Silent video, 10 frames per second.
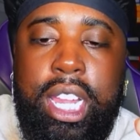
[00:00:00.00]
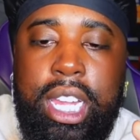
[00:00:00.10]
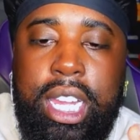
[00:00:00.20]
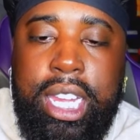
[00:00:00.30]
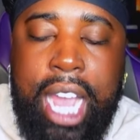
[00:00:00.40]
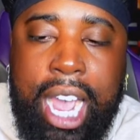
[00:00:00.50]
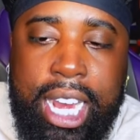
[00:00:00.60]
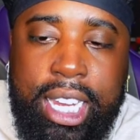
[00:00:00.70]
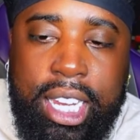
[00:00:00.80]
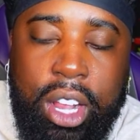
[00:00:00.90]

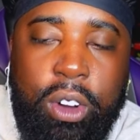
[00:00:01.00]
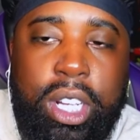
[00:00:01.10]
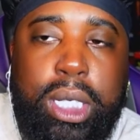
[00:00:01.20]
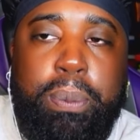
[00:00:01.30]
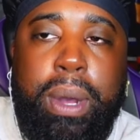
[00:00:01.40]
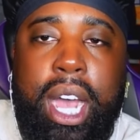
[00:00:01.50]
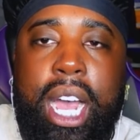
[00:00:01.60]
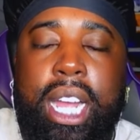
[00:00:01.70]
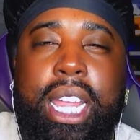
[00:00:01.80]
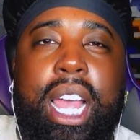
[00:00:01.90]
Yachty on his
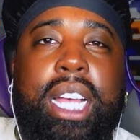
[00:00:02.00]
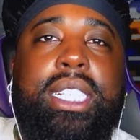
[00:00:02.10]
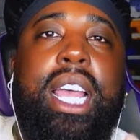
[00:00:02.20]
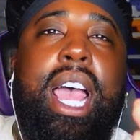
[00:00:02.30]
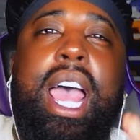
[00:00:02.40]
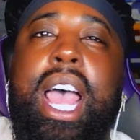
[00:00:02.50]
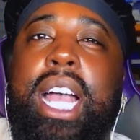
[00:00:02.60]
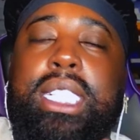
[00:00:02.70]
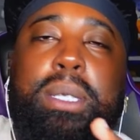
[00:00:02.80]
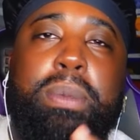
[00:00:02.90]
podcast
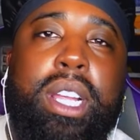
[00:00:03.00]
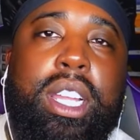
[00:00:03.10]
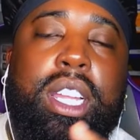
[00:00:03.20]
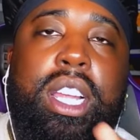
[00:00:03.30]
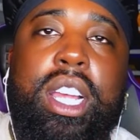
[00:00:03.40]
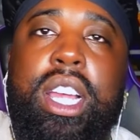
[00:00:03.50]
has been